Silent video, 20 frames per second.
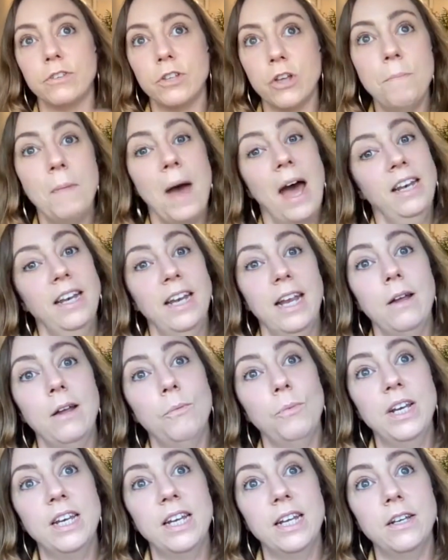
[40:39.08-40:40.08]
Mandy,
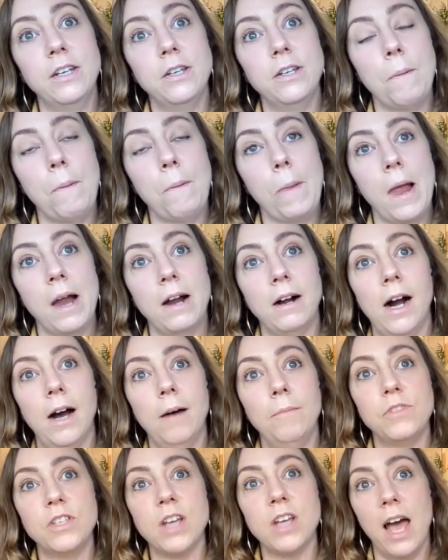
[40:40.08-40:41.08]
we did
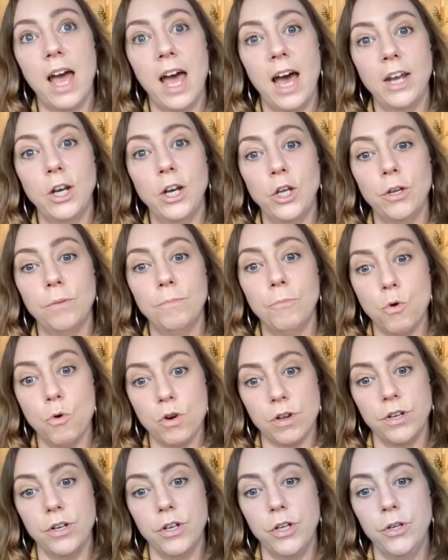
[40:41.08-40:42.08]
Diane
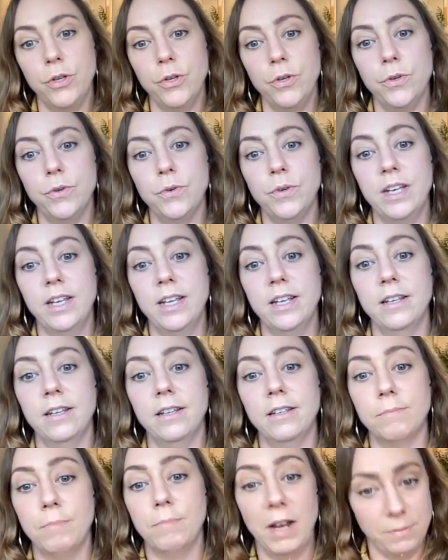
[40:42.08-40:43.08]
Morgan, who
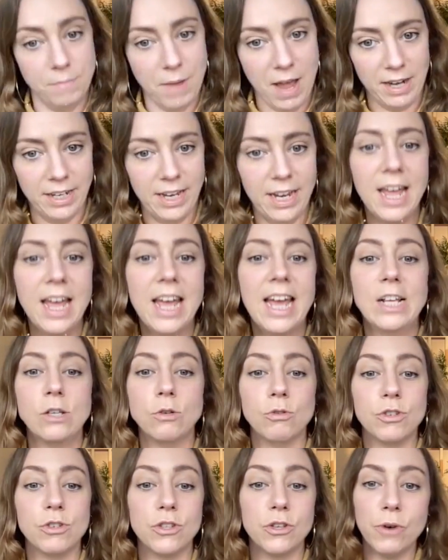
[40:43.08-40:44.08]
plays Mandy, is
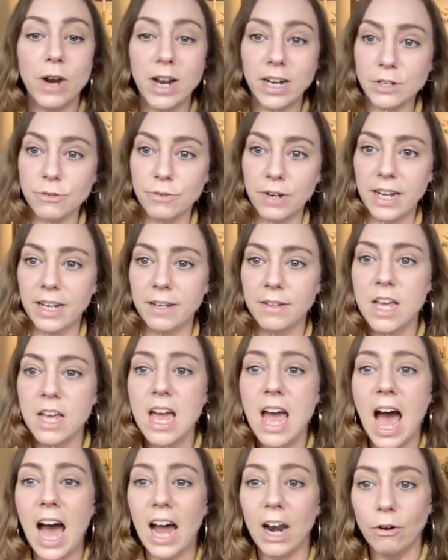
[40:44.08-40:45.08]
also the director in it.
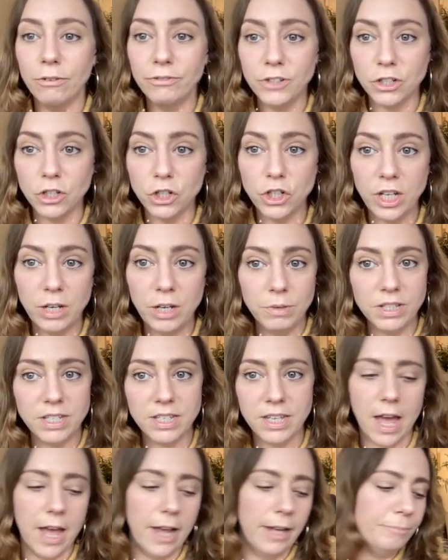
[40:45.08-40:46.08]
And often she would
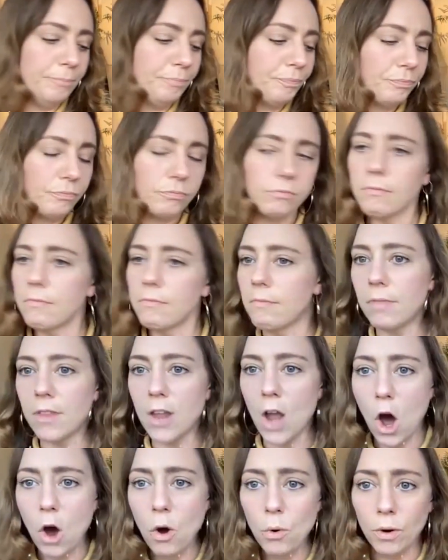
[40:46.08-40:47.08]
say,
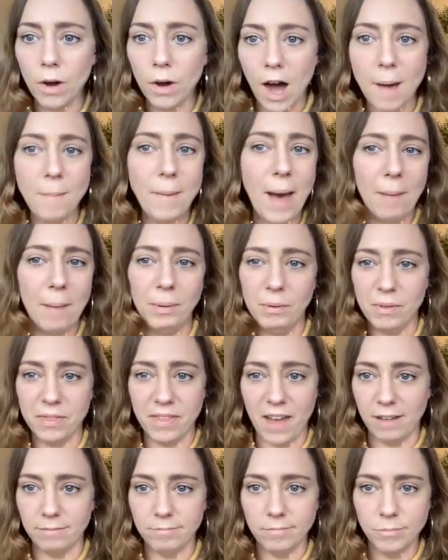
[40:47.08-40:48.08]
oh, I'm happy with
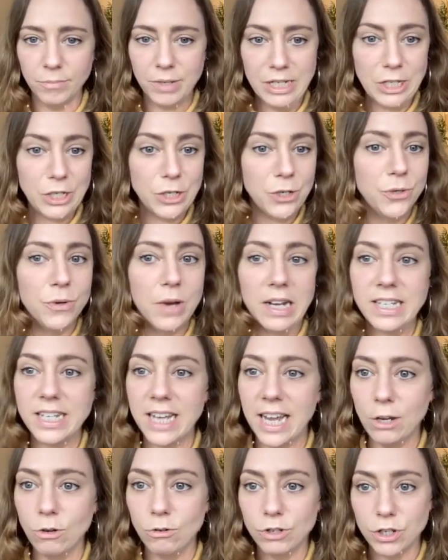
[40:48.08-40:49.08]
that. We do a
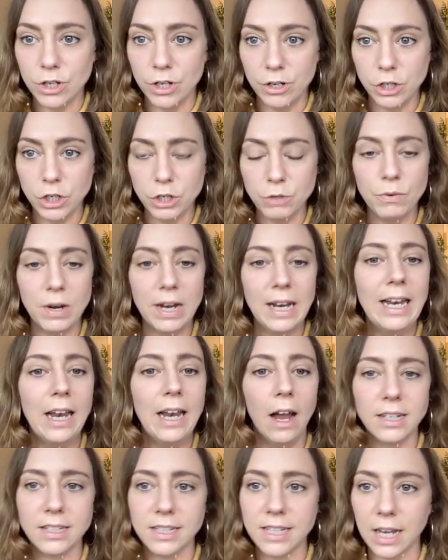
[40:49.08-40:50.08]
take or two. She really
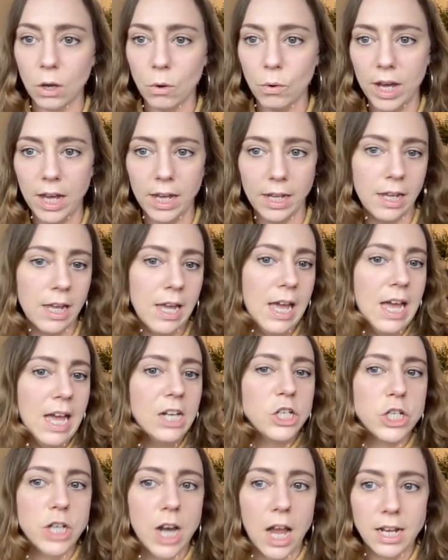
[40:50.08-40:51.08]
likes it quick.
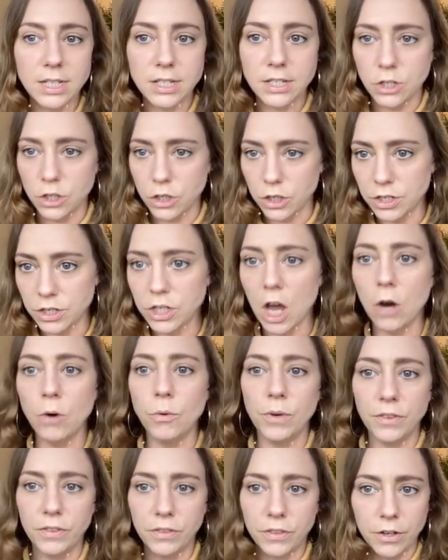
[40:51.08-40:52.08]
She likes to just go
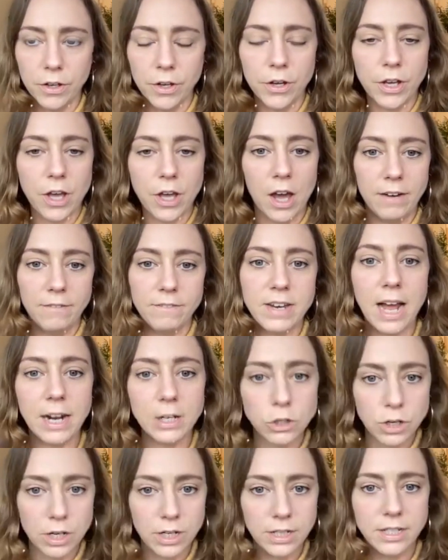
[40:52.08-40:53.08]
with the kind of
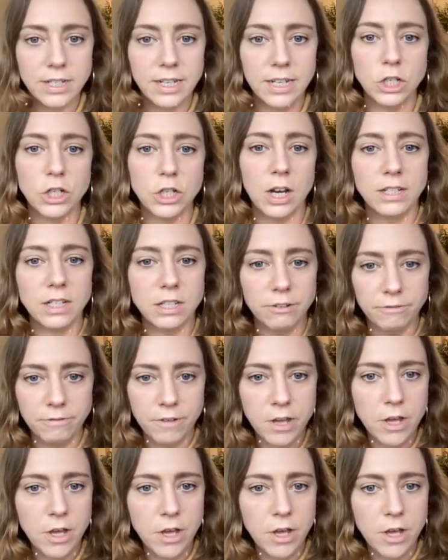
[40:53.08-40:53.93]
naturalistic. She likes the